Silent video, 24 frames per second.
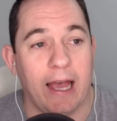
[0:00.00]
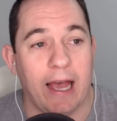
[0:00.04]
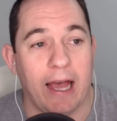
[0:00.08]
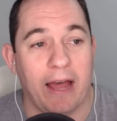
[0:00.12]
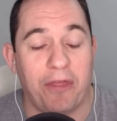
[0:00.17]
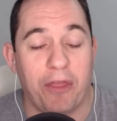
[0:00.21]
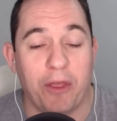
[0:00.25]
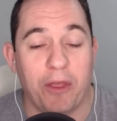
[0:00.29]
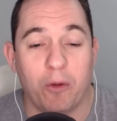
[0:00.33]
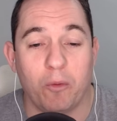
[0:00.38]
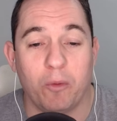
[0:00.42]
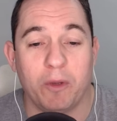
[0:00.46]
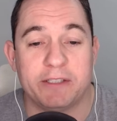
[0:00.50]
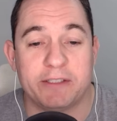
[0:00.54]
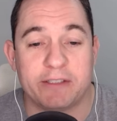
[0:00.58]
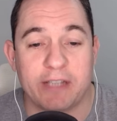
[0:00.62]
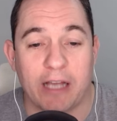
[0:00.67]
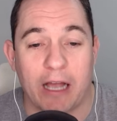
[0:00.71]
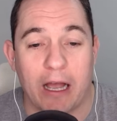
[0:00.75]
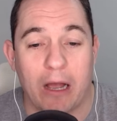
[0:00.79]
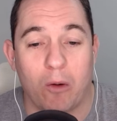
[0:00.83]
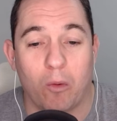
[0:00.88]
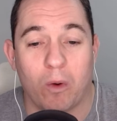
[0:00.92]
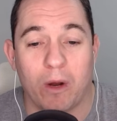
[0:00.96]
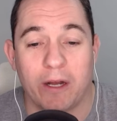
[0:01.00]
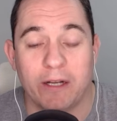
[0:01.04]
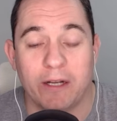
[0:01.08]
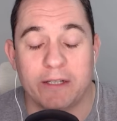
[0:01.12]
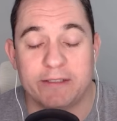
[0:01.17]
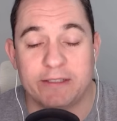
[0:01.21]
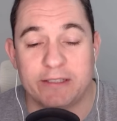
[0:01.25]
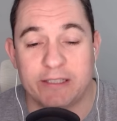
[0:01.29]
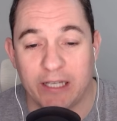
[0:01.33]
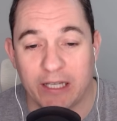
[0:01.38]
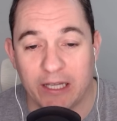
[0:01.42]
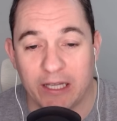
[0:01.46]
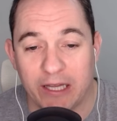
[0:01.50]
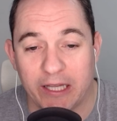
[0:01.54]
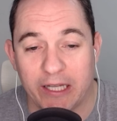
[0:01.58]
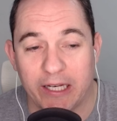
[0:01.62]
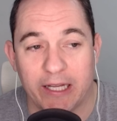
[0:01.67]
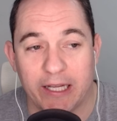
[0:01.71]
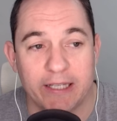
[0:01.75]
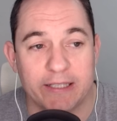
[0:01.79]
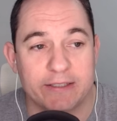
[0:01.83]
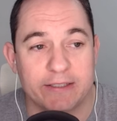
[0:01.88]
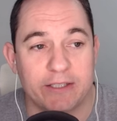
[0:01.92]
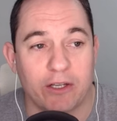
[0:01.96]
I think we saw where his ceiling
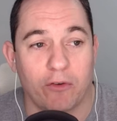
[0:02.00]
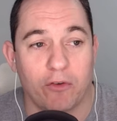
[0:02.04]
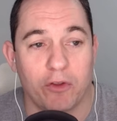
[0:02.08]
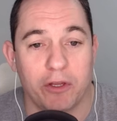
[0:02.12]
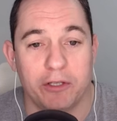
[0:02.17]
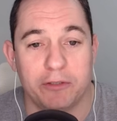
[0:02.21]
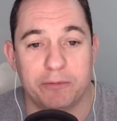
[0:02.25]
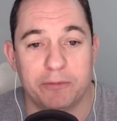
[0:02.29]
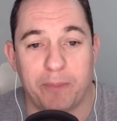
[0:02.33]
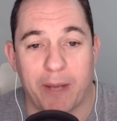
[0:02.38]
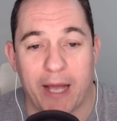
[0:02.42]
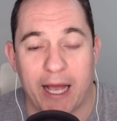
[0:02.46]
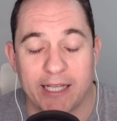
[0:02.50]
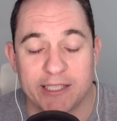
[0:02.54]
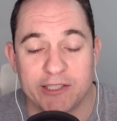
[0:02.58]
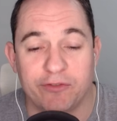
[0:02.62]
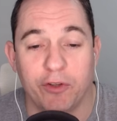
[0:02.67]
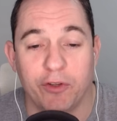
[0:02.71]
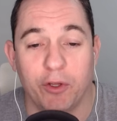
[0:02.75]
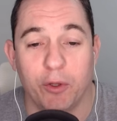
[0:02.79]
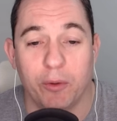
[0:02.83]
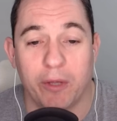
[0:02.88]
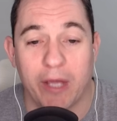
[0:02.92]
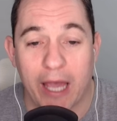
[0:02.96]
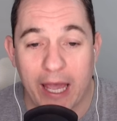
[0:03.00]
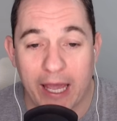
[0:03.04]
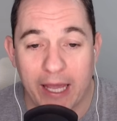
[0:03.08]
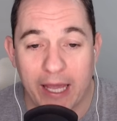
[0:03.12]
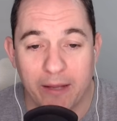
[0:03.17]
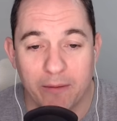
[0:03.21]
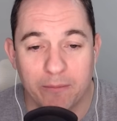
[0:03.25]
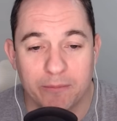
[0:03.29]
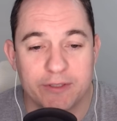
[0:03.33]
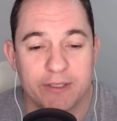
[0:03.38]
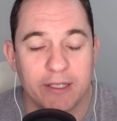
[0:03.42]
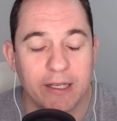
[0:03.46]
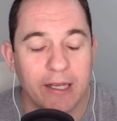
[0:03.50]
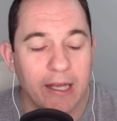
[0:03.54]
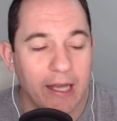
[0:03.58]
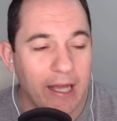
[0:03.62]
is over these past few games,